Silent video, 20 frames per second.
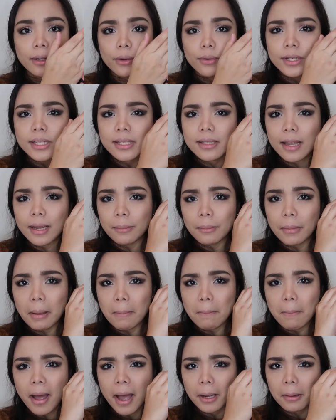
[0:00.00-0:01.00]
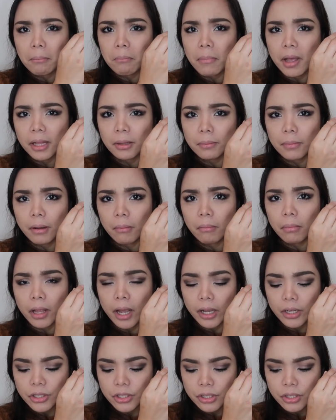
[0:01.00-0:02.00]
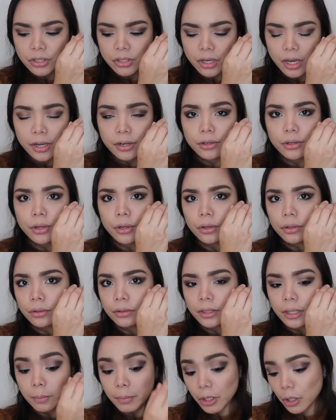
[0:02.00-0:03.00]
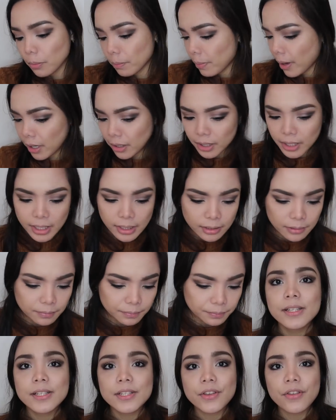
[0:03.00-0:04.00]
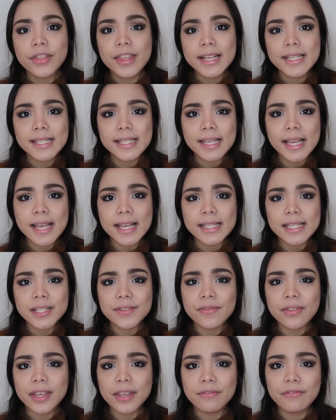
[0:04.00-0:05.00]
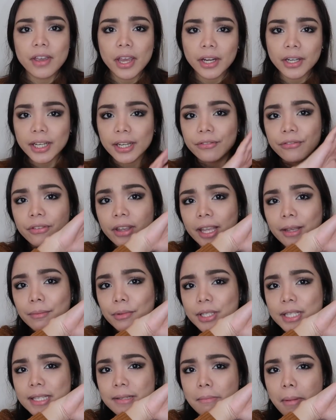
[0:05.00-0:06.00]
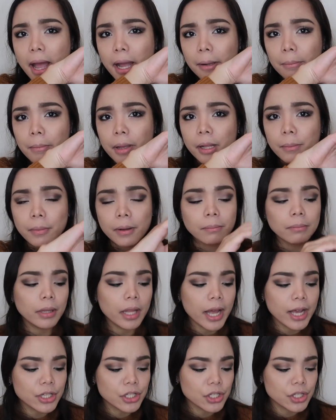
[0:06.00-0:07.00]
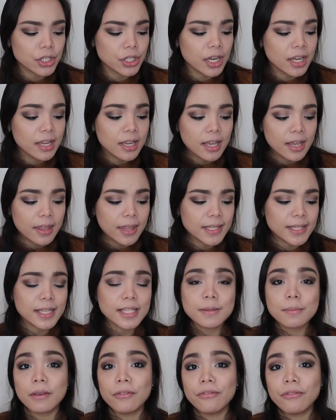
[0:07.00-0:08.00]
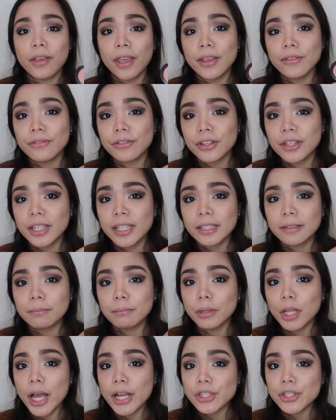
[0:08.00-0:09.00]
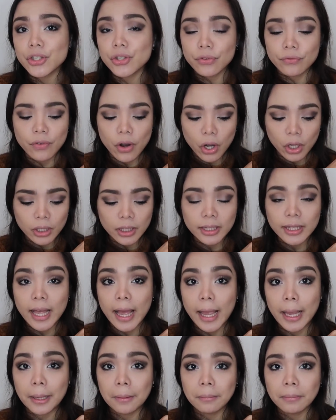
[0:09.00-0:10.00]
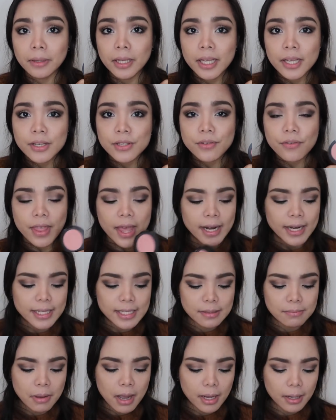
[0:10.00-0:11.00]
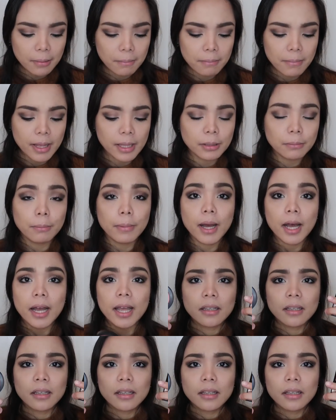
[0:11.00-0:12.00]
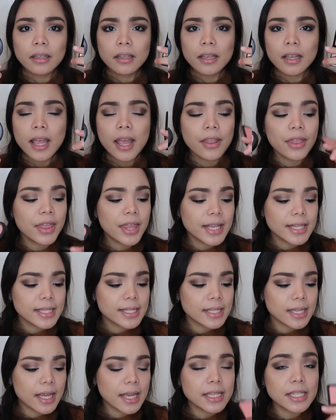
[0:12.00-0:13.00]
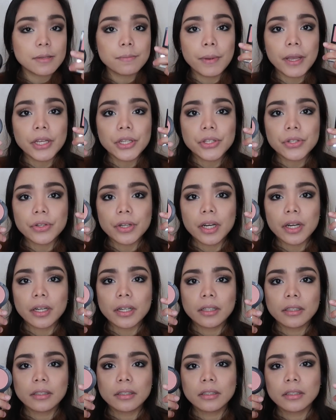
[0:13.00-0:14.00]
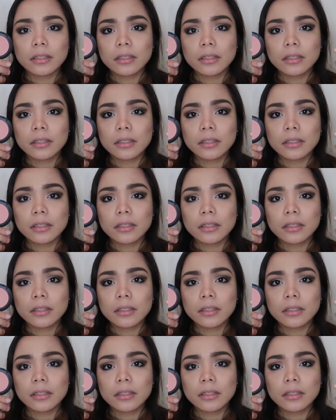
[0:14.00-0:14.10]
It looks like my MAC Melba blush. I don't know. Let me compare it. So this is the very famous MAC Melba blush. This is my favorite blush of all time. So that is MAC Melba. And this is Pink Sugar.